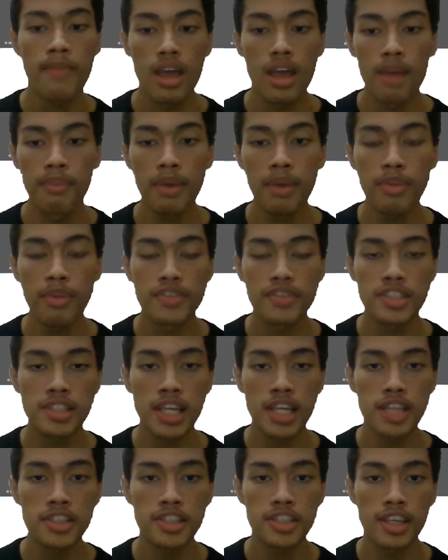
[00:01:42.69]
Map of
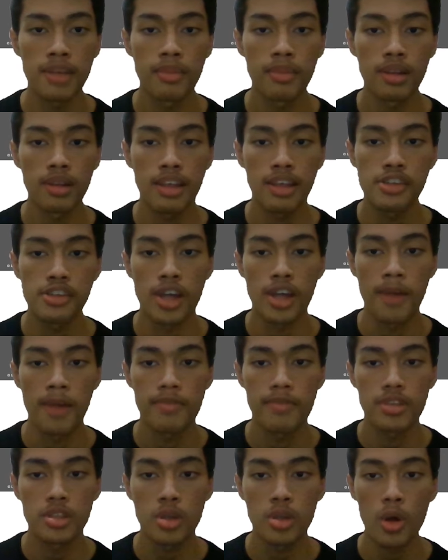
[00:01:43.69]
states in Malaysia.
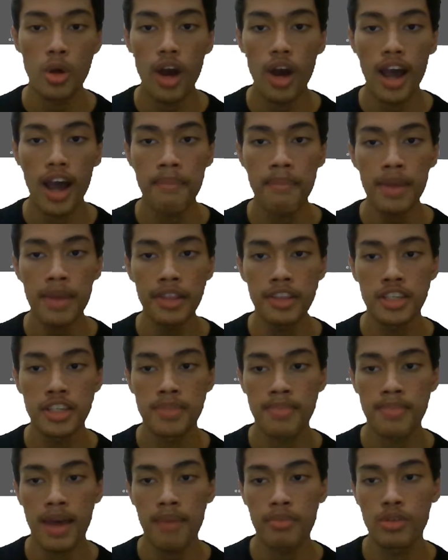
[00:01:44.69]
So I made this
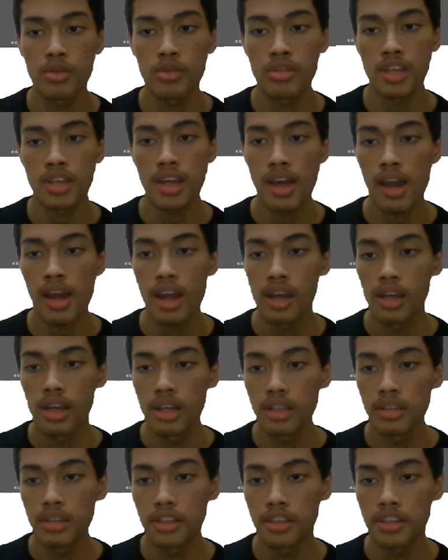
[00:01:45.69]
map using
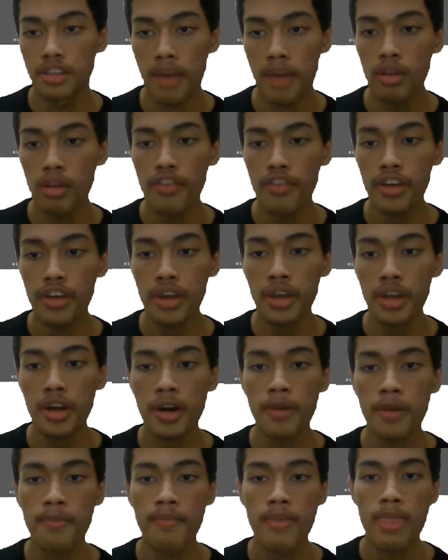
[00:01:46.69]
the table over here.
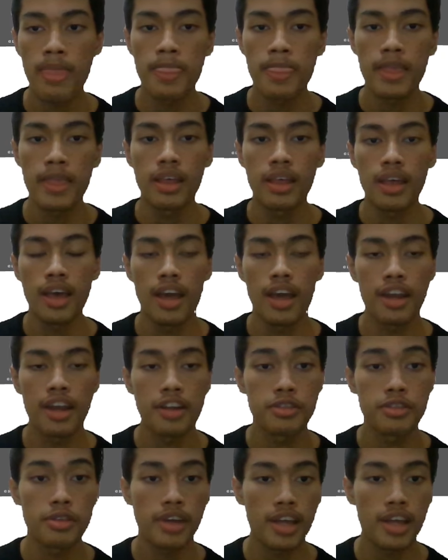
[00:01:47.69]
And as you
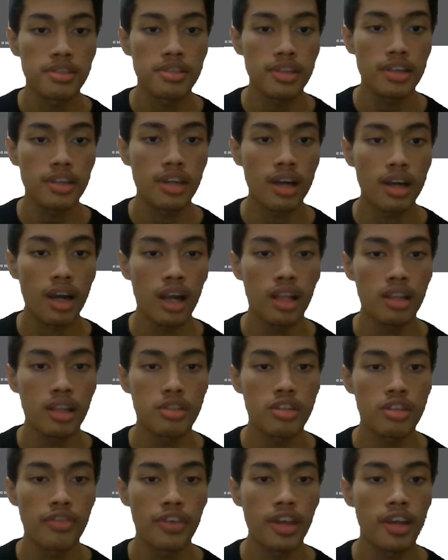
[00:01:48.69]
can see, the colors
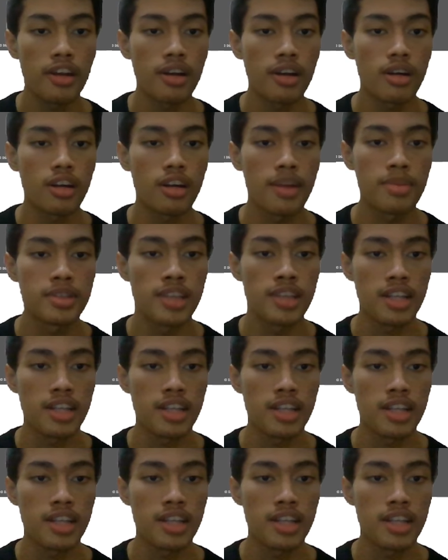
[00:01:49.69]
over here represents the
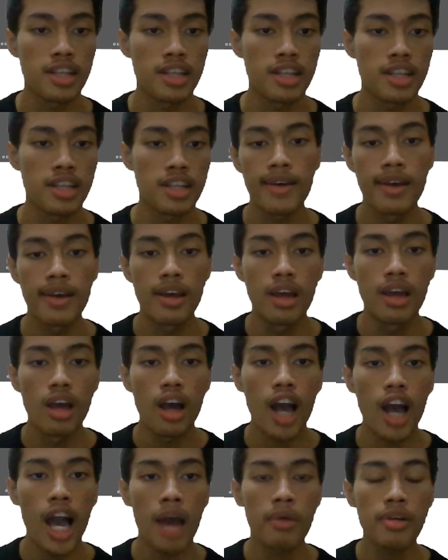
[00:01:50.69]
state.
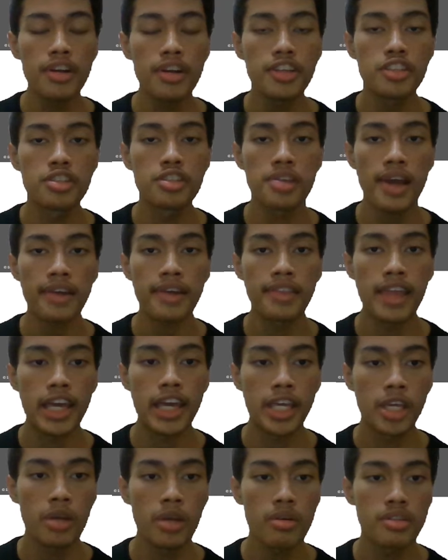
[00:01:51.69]
I already checked the
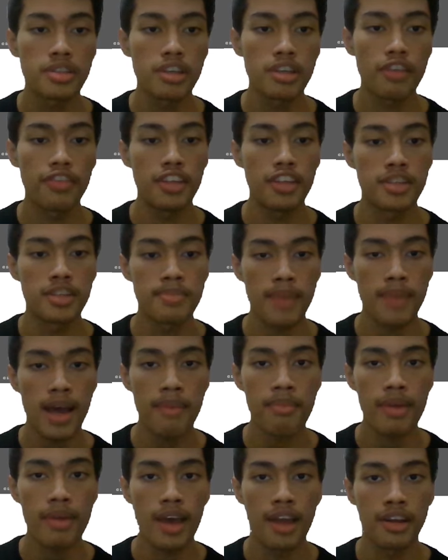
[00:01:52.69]
accuracy of this map
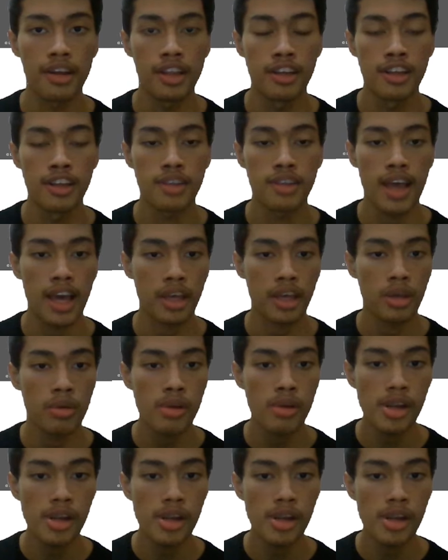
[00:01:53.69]
and it is accurate.